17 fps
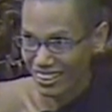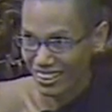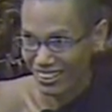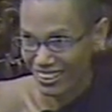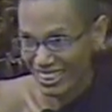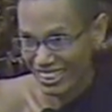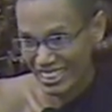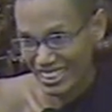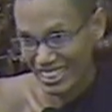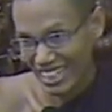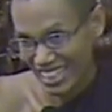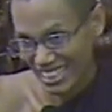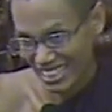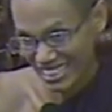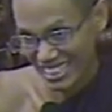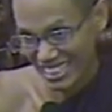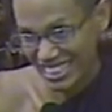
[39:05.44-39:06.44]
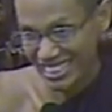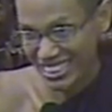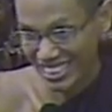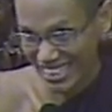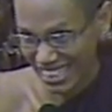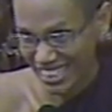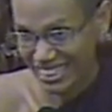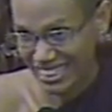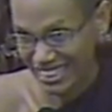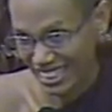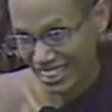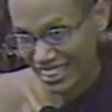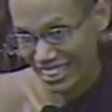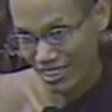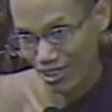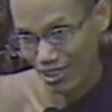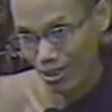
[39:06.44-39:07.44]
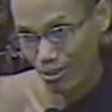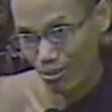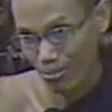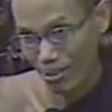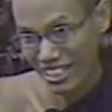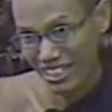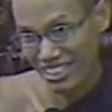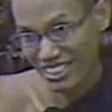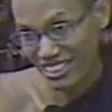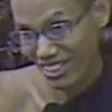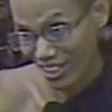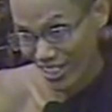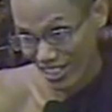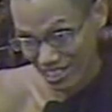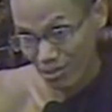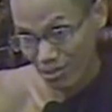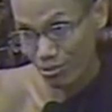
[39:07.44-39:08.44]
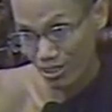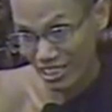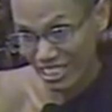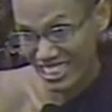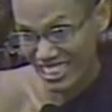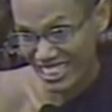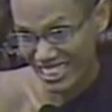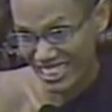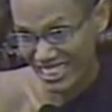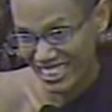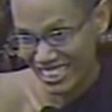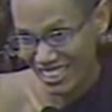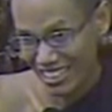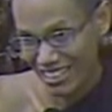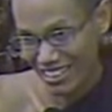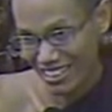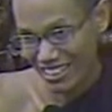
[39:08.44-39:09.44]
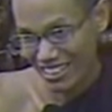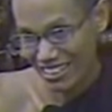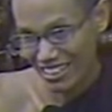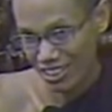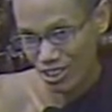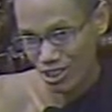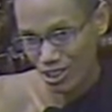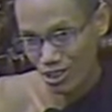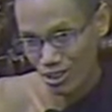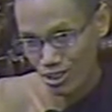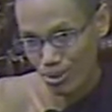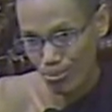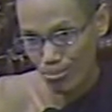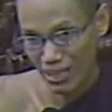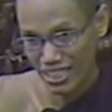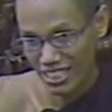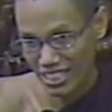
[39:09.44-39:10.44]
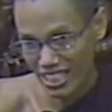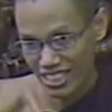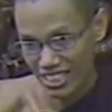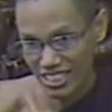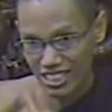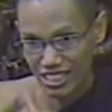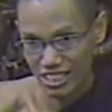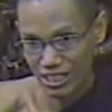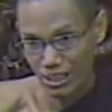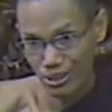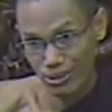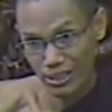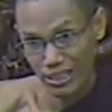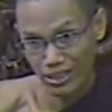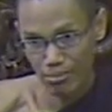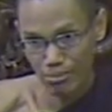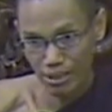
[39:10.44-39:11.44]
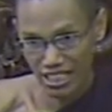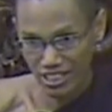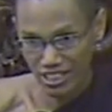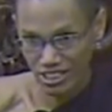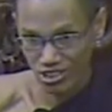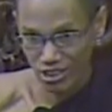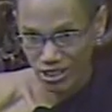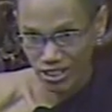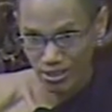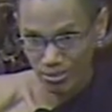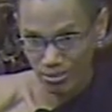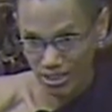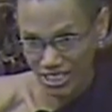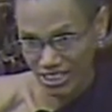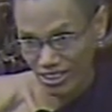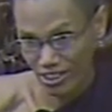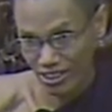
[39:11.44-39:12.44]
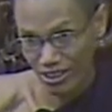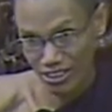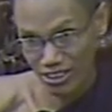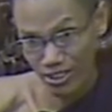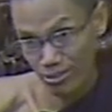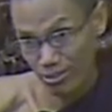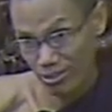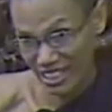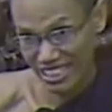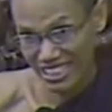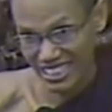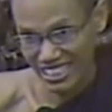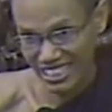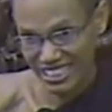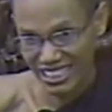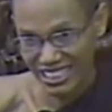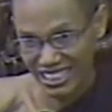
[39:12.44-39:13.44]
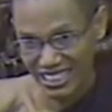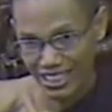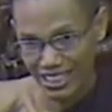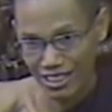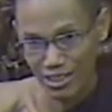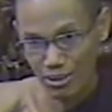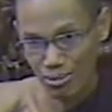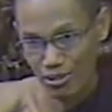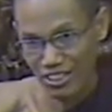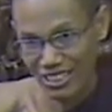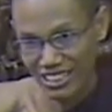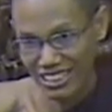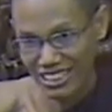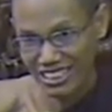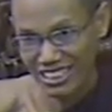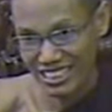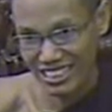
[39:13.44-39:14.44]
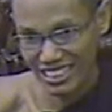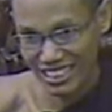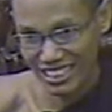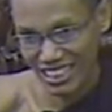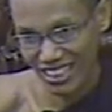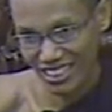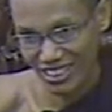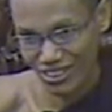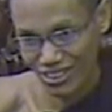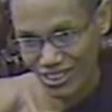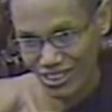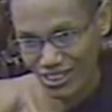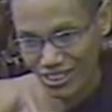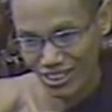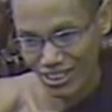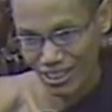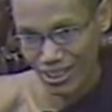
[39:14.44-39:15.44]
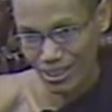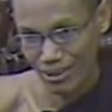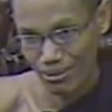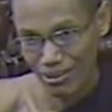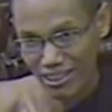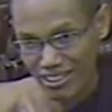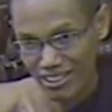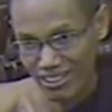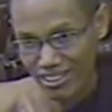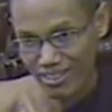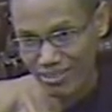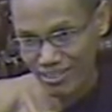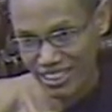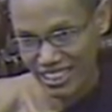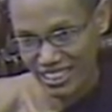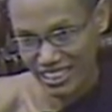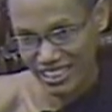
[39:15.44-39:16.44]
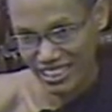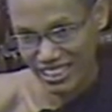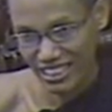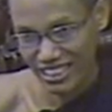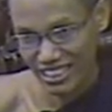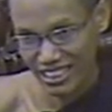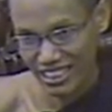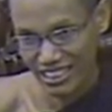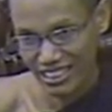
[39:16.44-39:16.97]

or clearly like that or penetratively. So panya is a knowing penetratively or differently. Differently is uh, you know very different. Uh,